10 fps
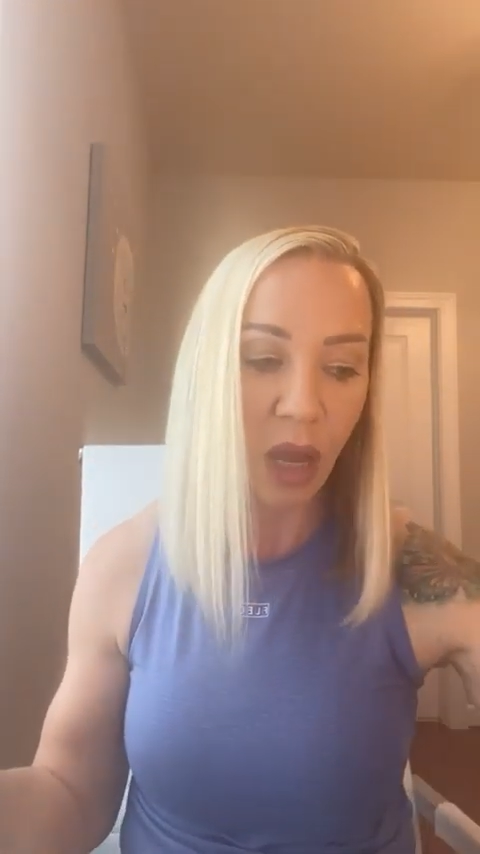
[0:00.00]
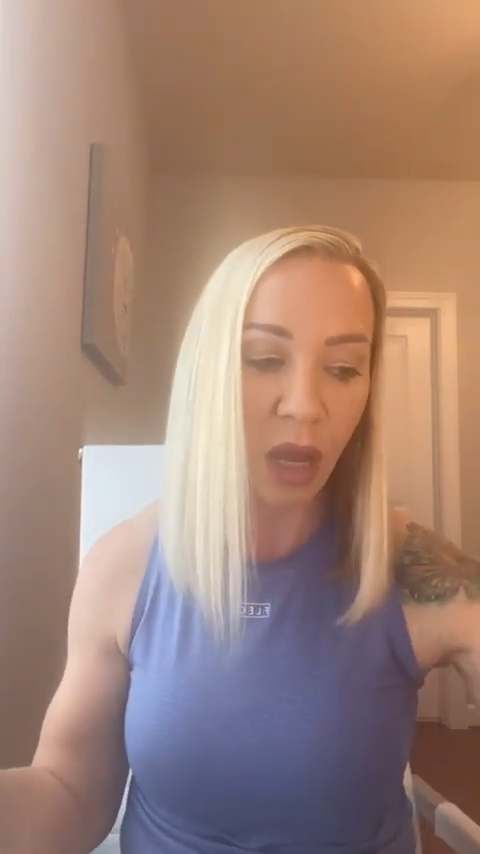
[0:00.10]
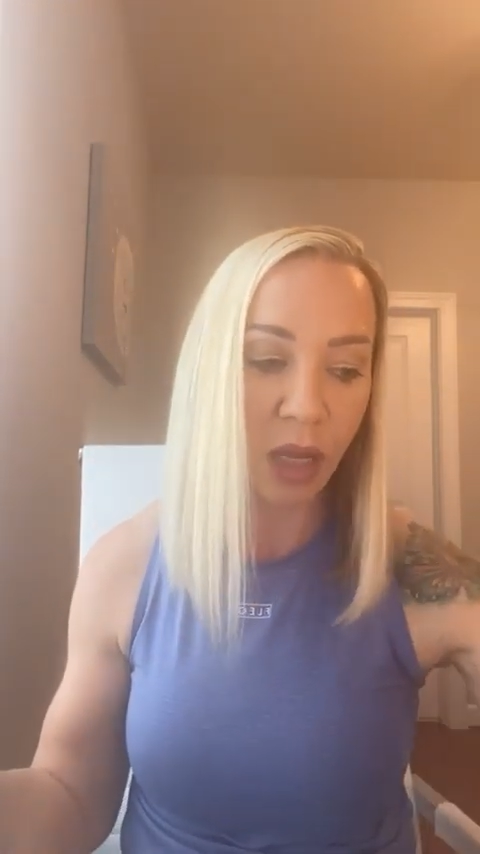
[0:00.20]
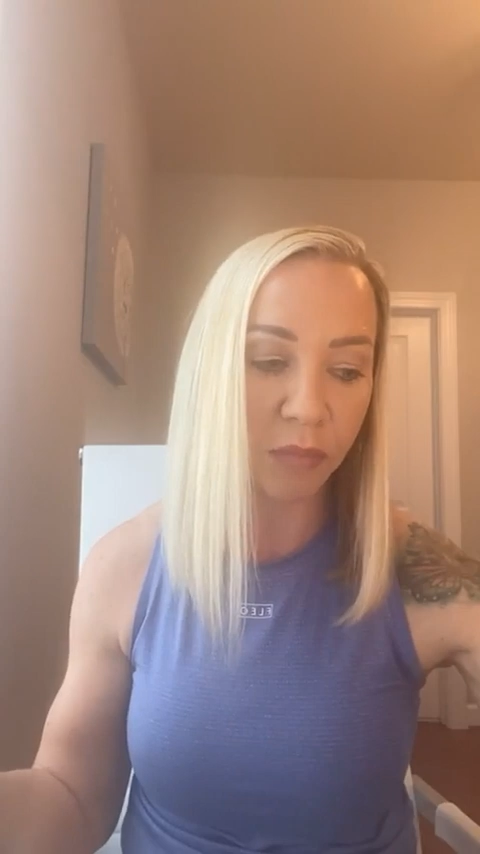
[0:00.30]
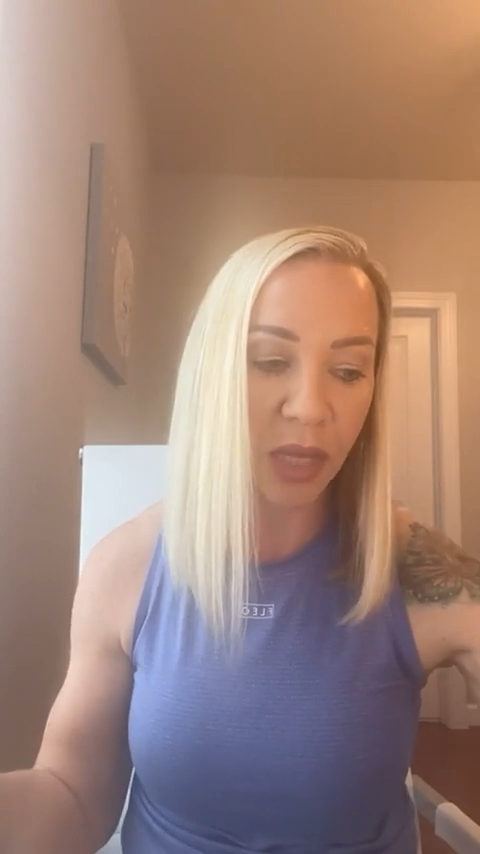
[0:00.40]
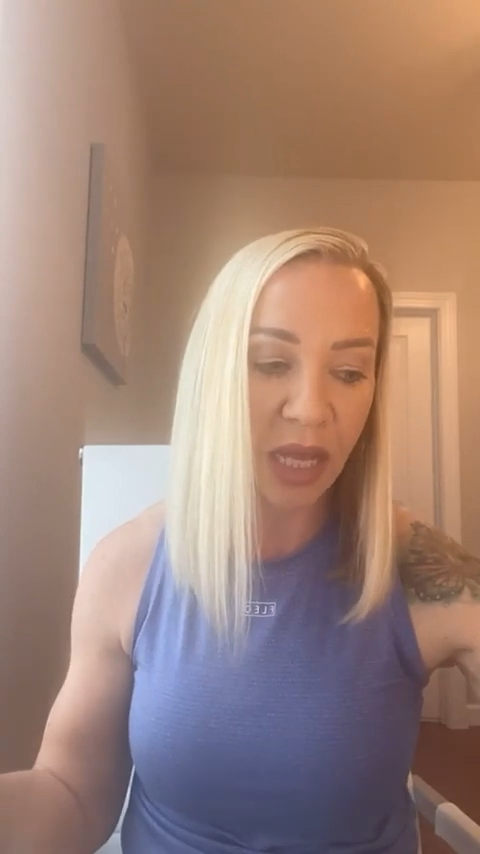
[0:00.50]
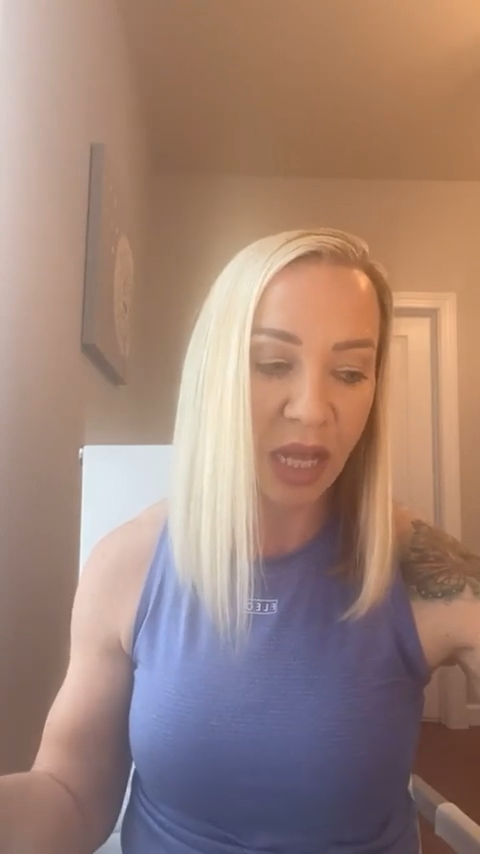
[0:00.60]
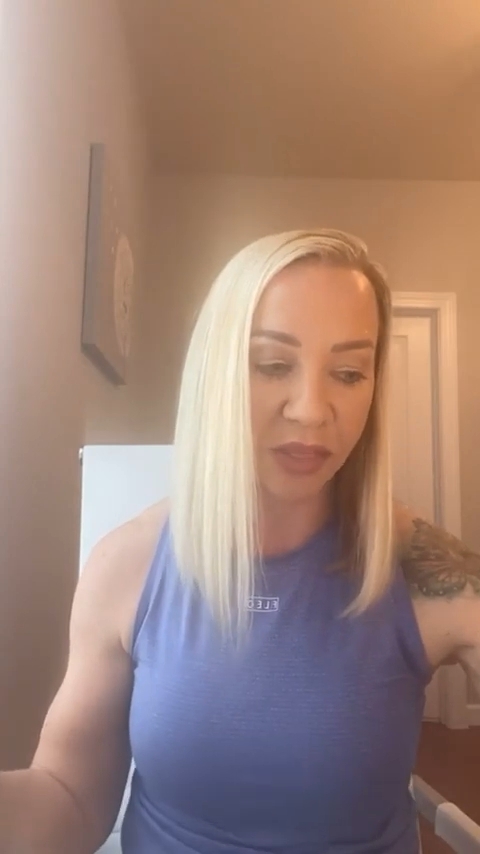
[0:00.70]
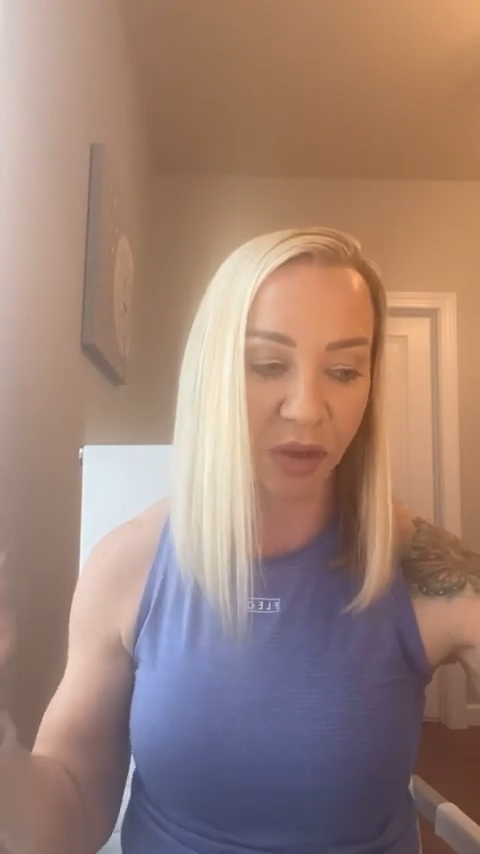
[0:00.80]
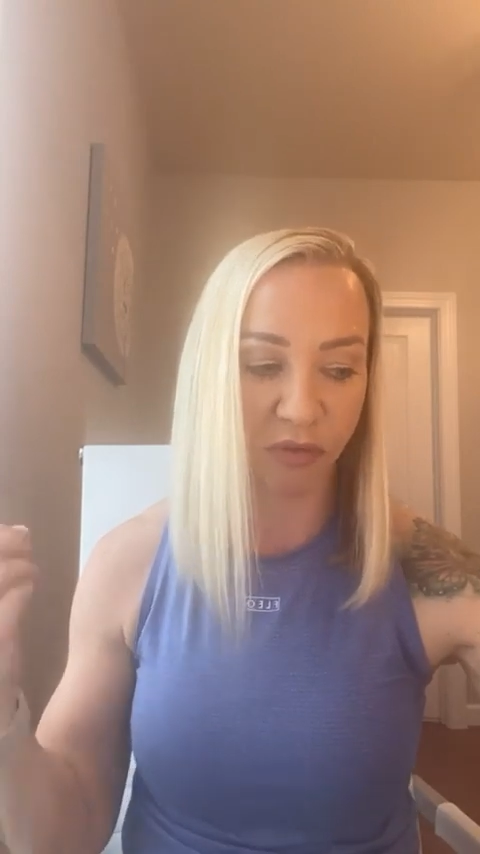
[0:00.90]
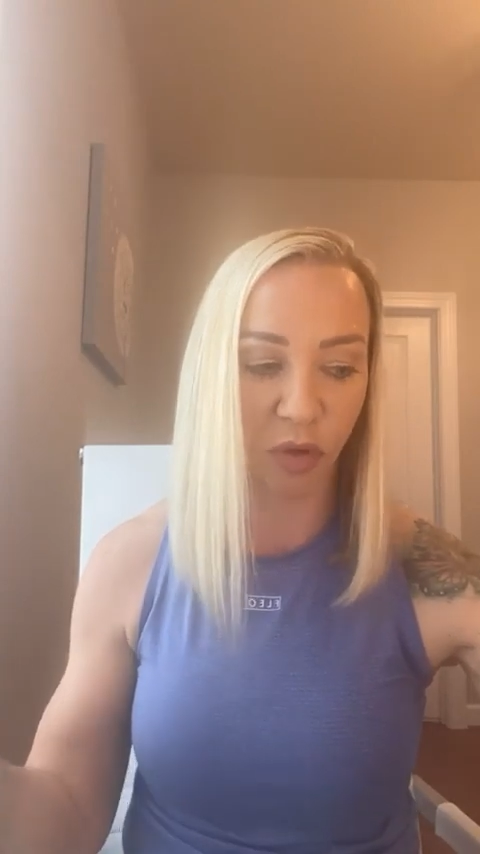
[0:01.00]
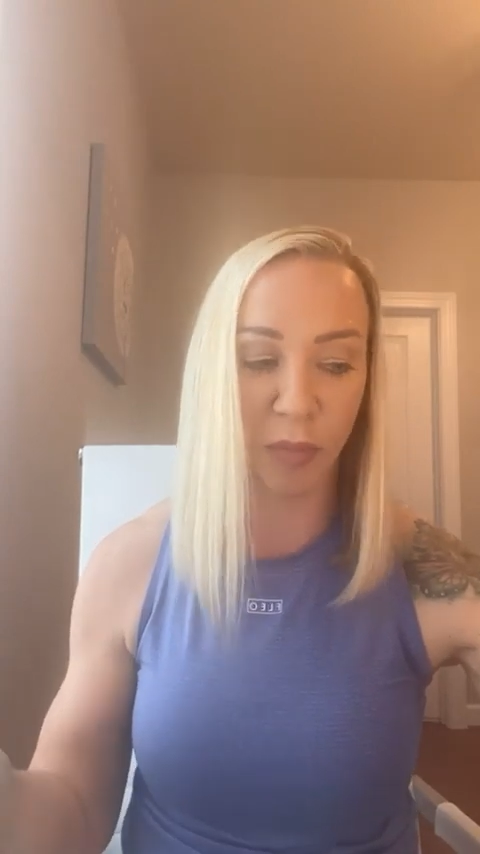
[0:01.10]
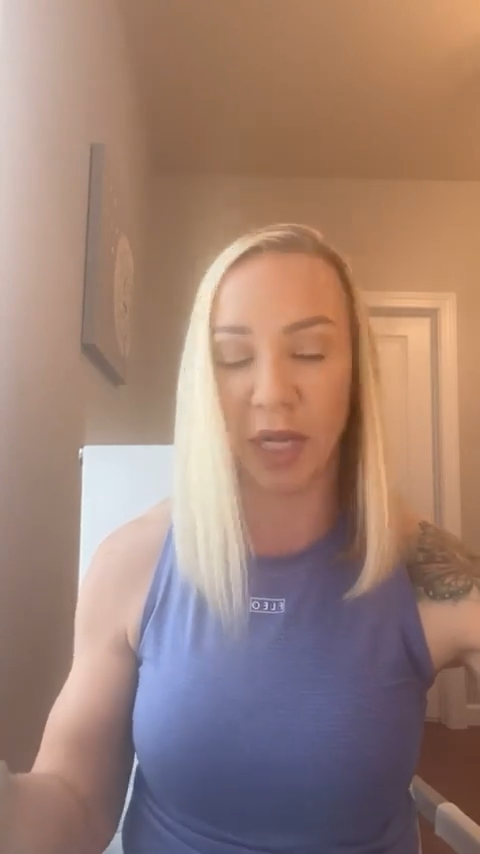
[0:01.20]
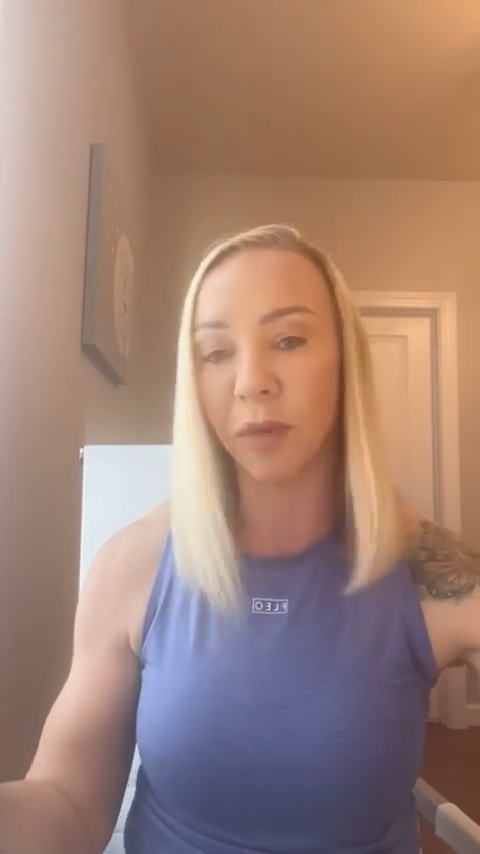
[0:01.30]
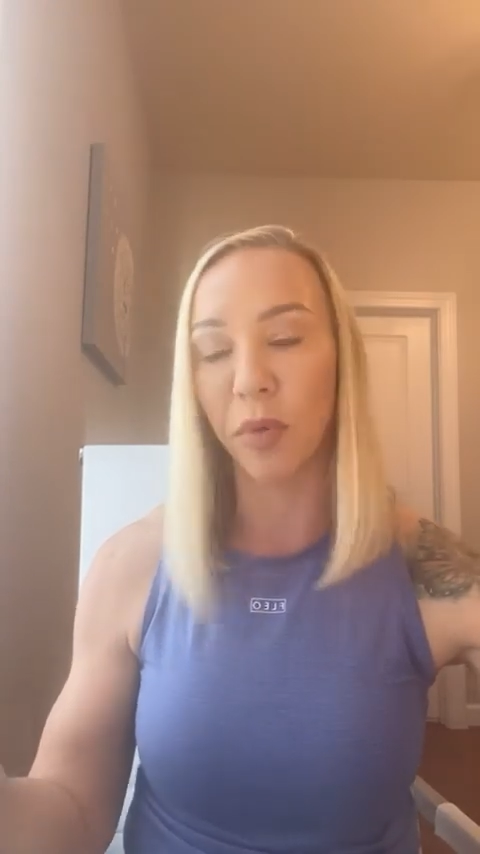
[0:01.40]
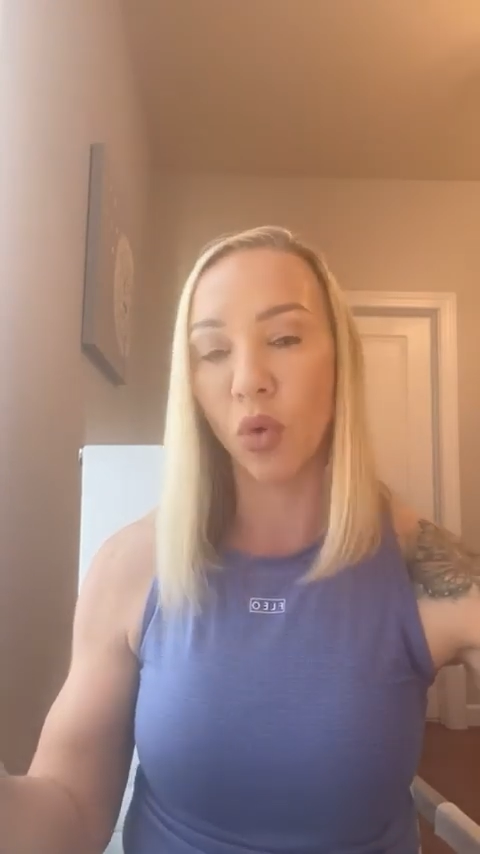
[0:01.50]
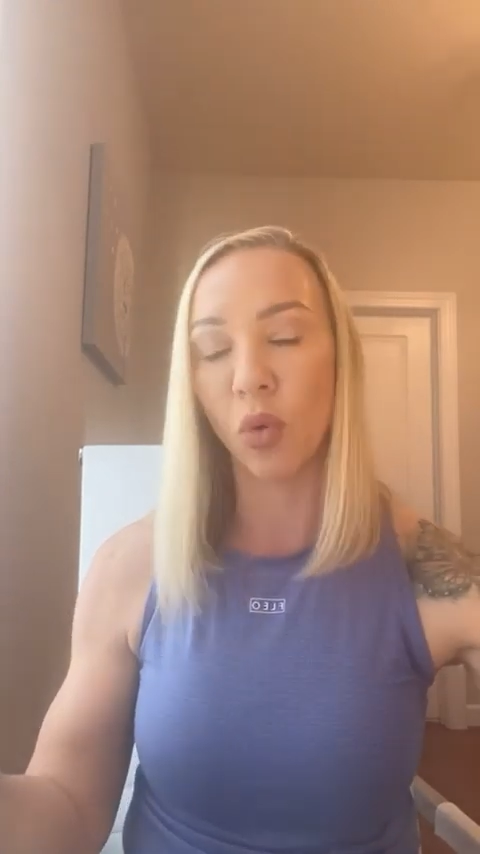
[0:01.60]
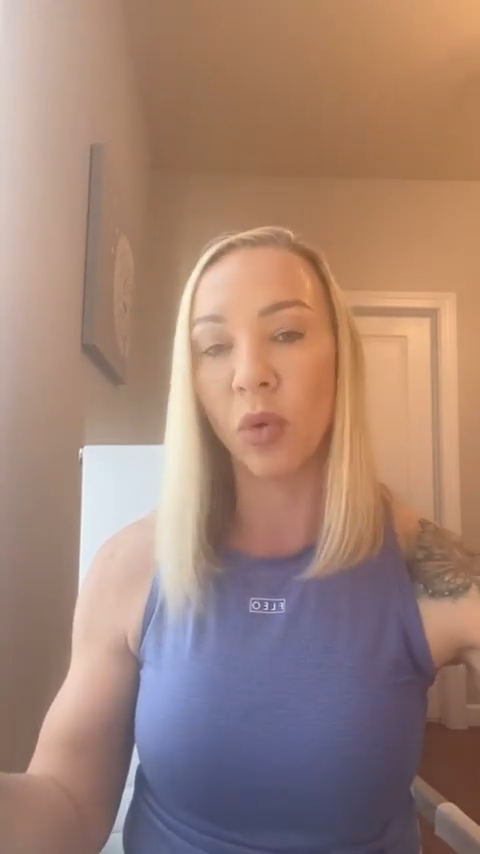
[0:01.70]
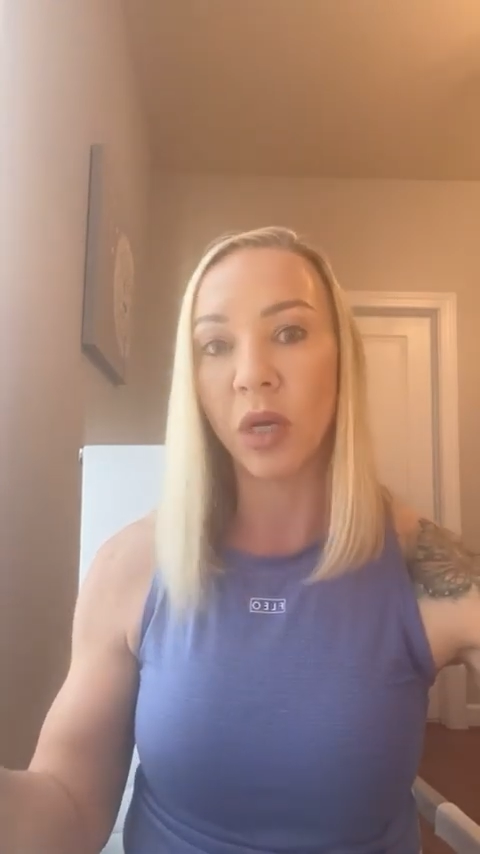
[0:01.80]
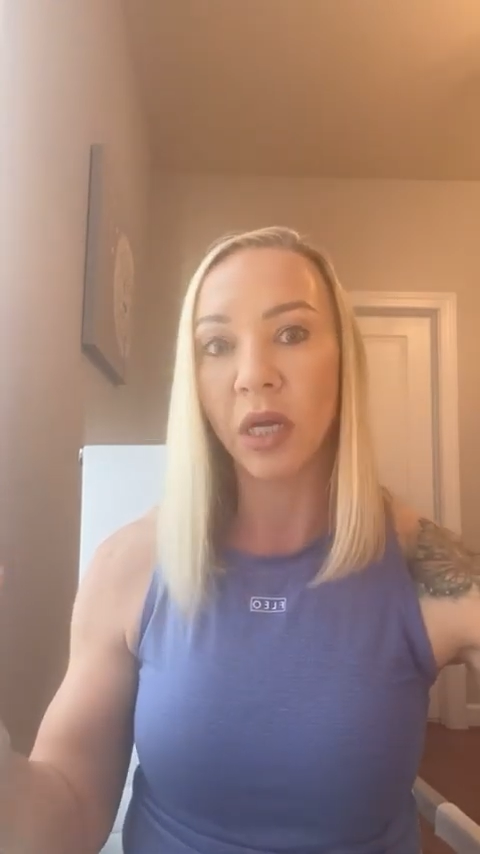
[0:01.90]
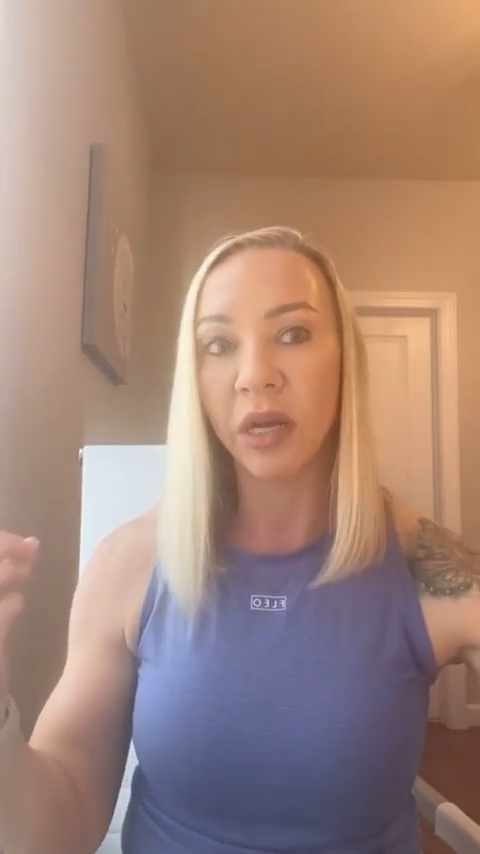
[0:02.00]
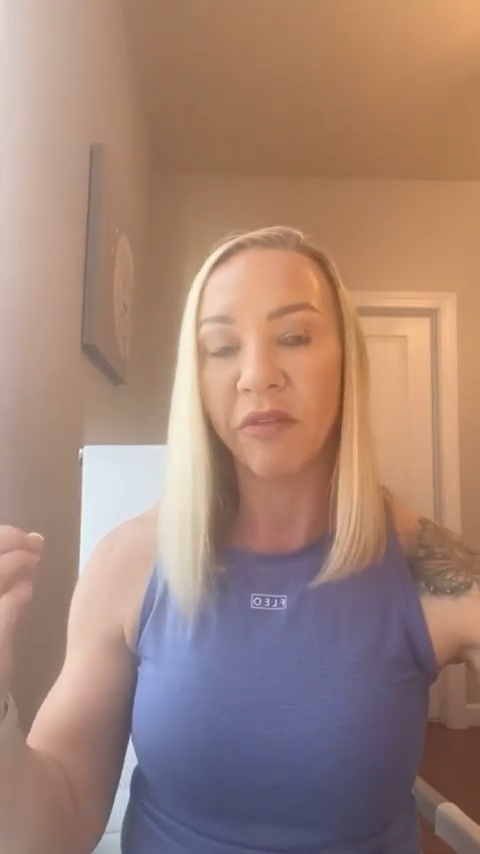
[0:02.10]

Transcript: they're fermentable